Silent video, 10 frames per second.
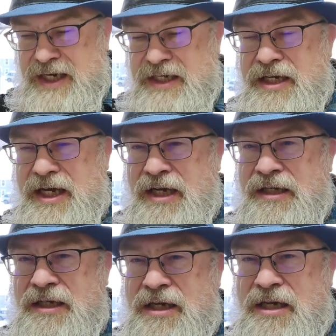And
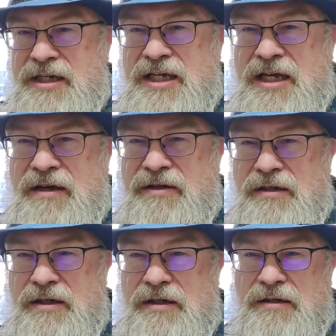uh, it's a
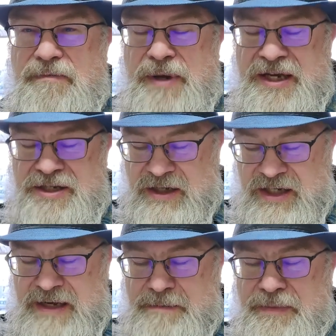basically
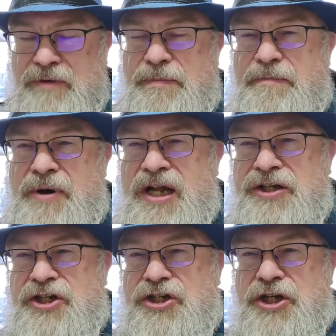a simple
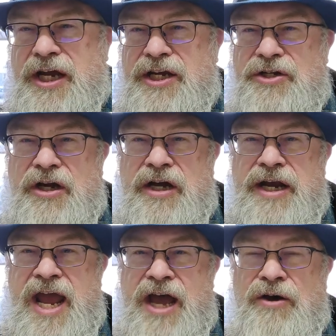policy change
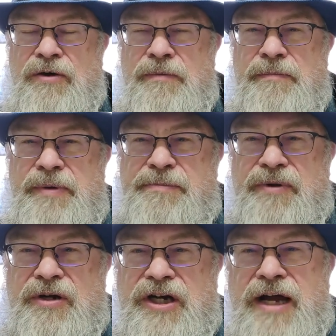on how
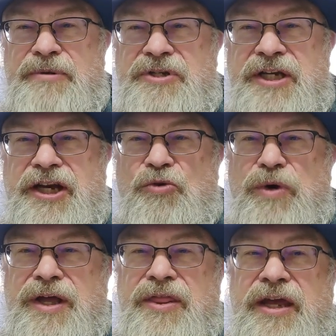people are compensated
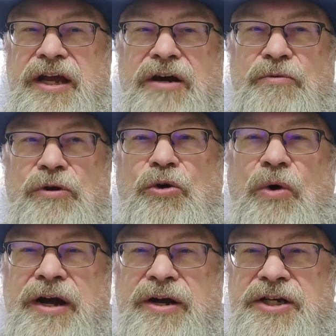when they are
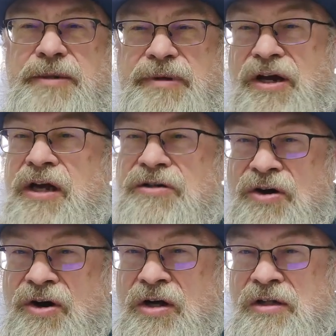required to be on
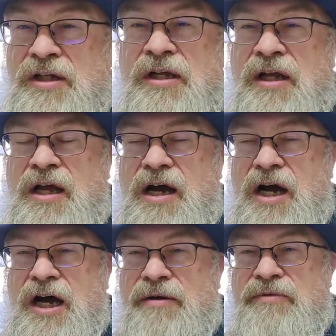call
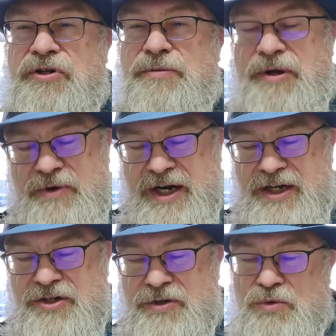um, to be
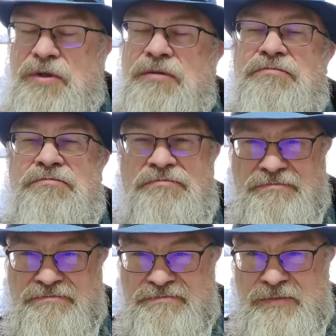ready to
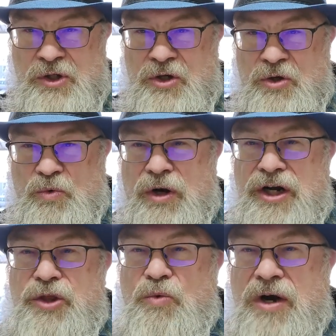
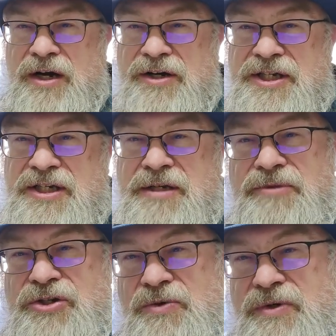work on the water system,
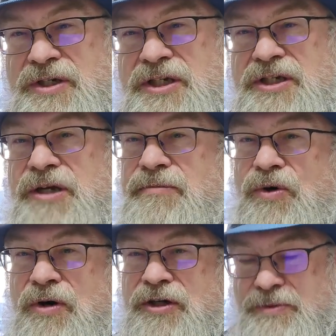the sewer system,
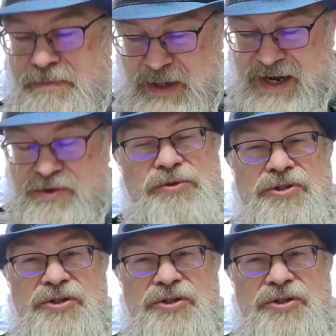or to plow